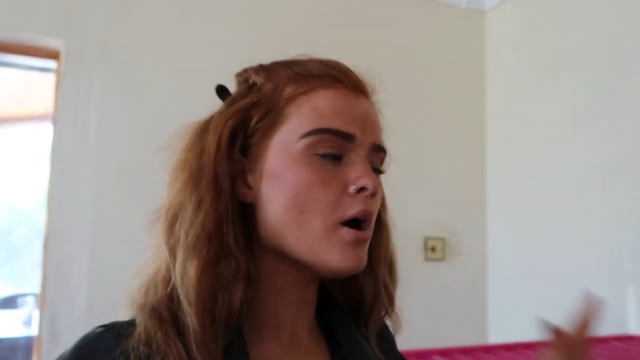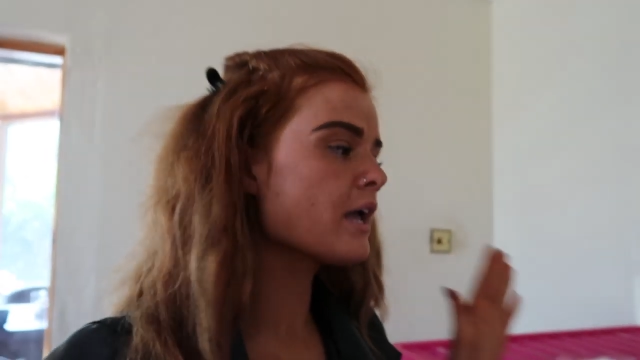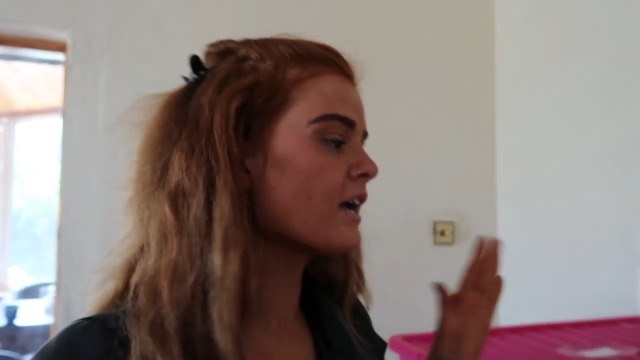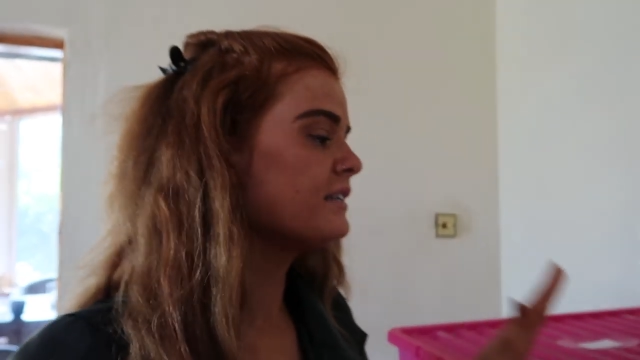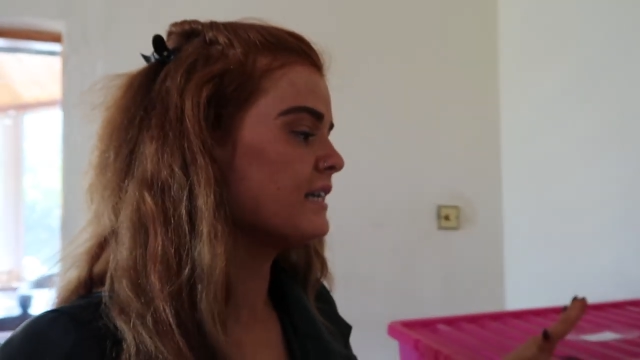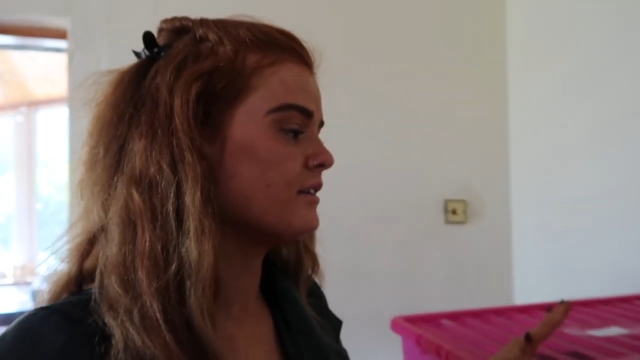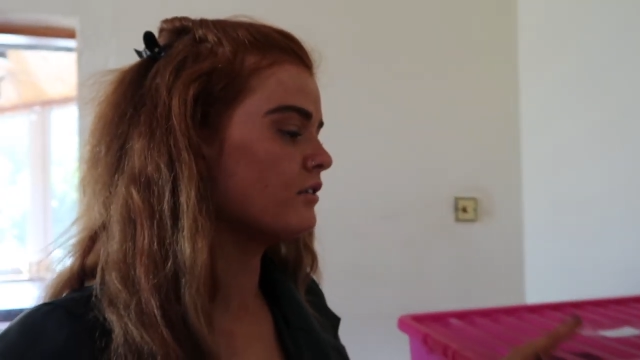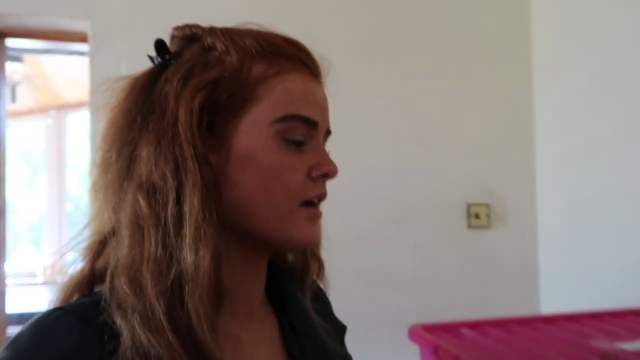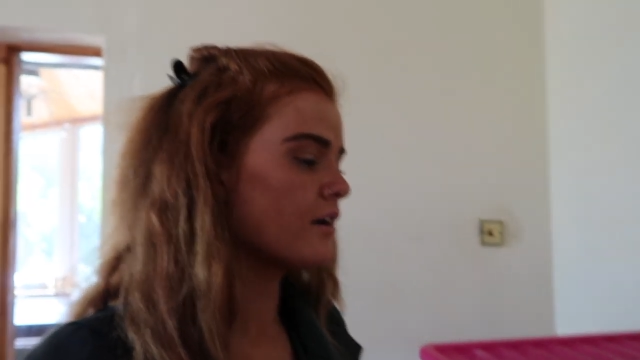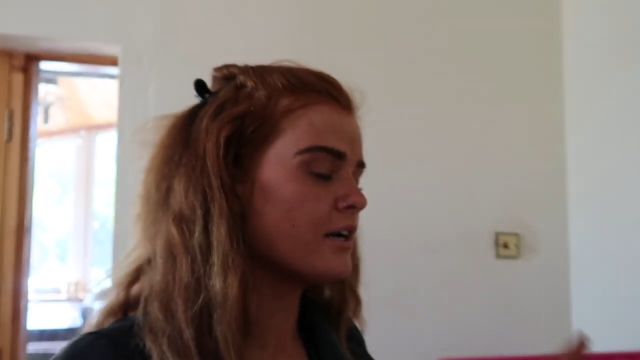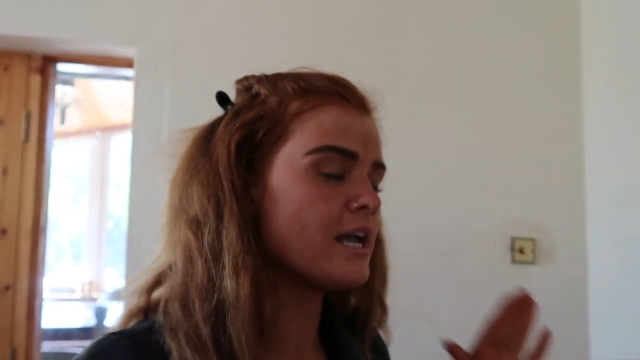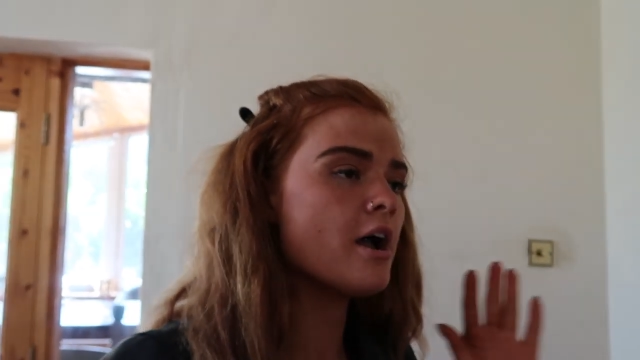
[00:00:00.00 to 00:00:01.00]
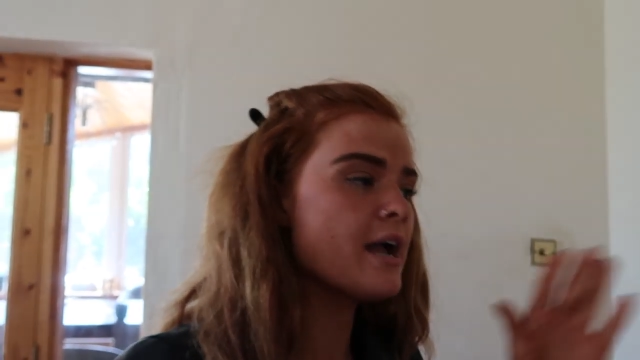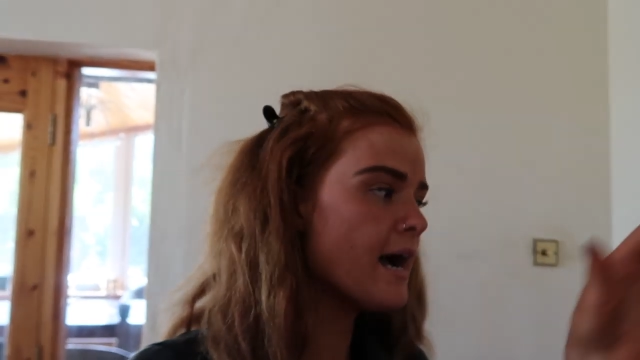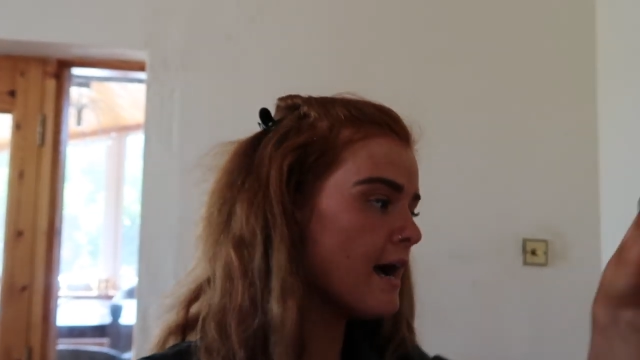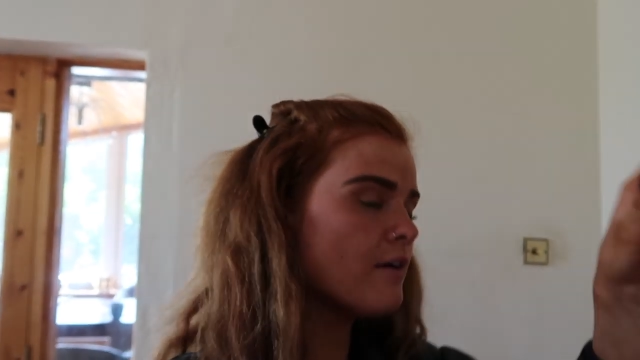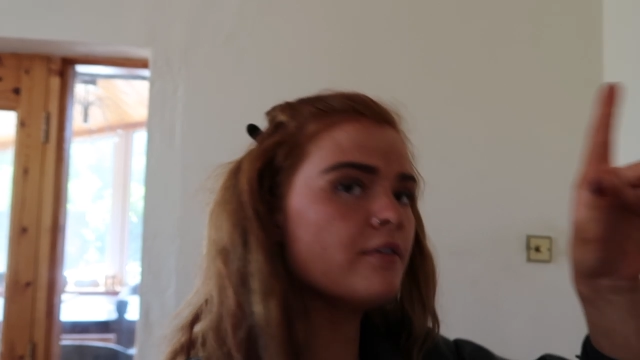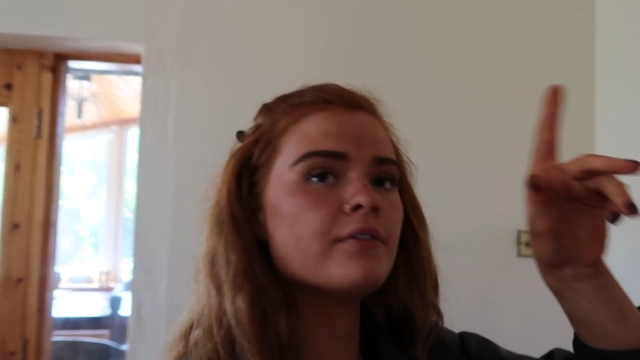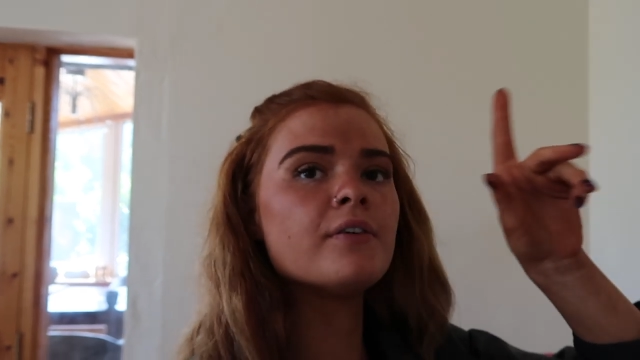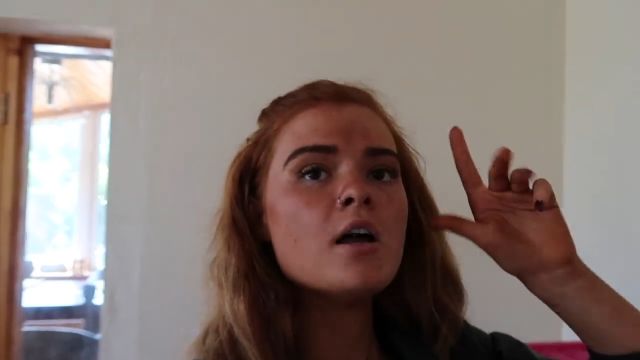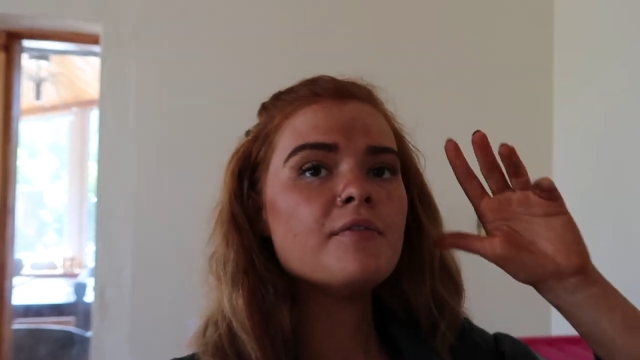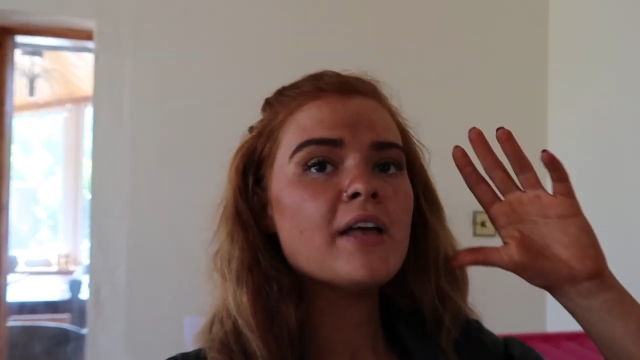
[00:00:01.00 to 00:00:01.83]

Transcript: my itinerary, I have